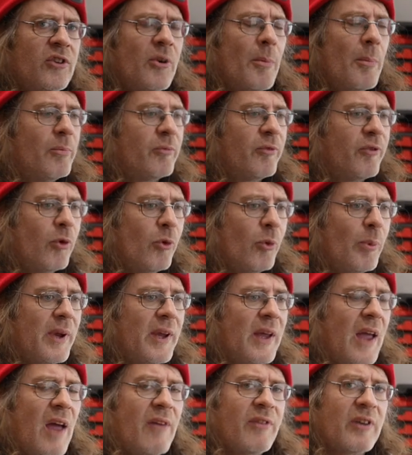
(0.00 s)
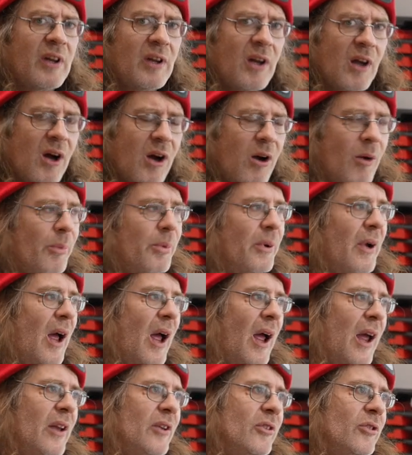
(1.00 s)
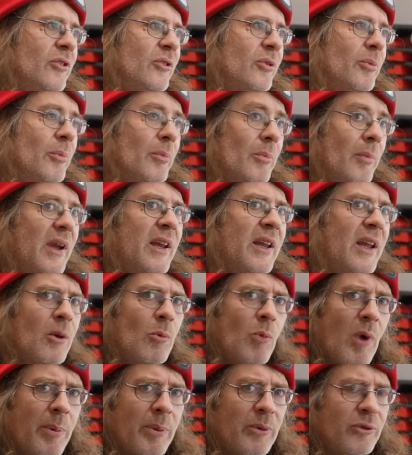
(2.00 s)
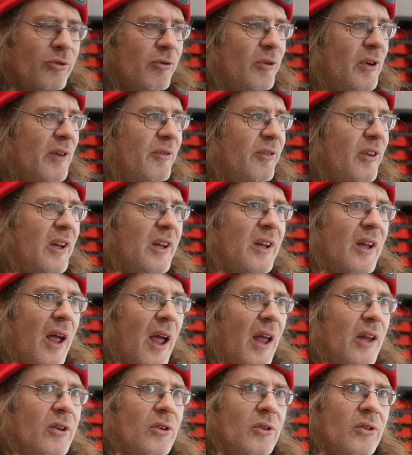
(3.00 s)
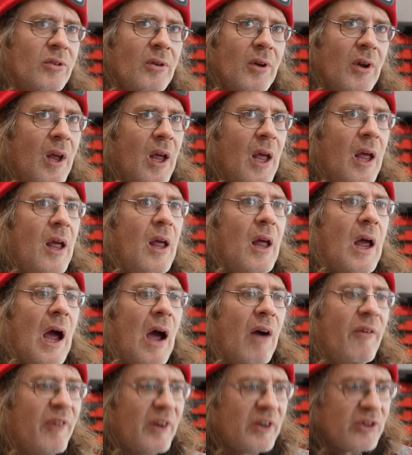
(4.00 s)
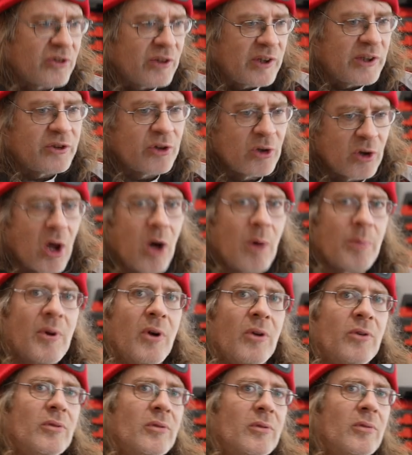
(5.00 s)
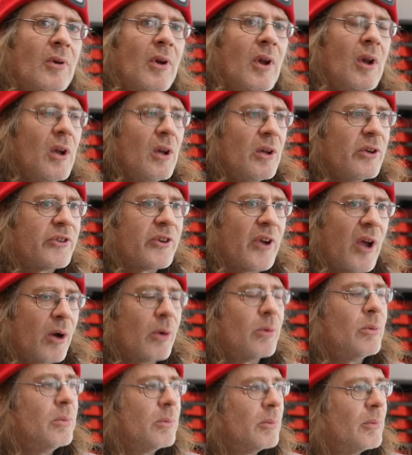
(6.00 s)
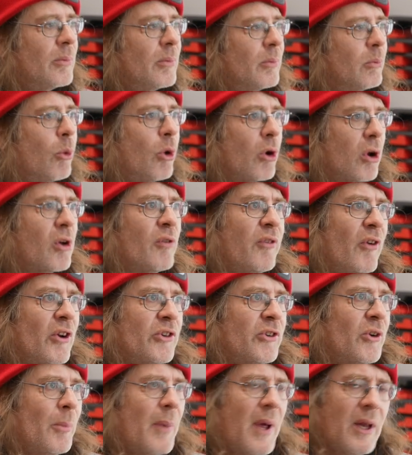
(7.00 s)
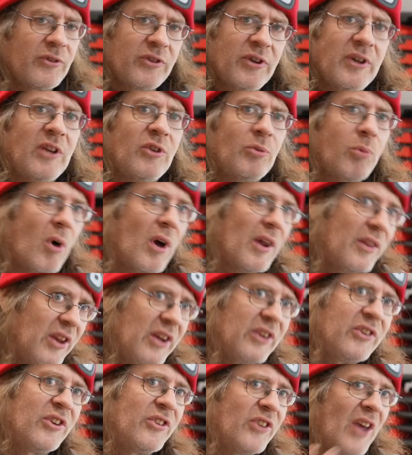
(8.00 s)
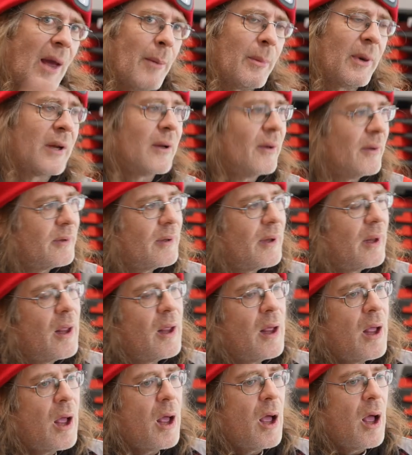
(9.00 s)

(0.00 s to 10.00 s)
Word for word: to forming, having a LARP and making weapons for a living and eventually to LARPCon. So Warlock of Firetop Mountain is why this is happening. Yeah.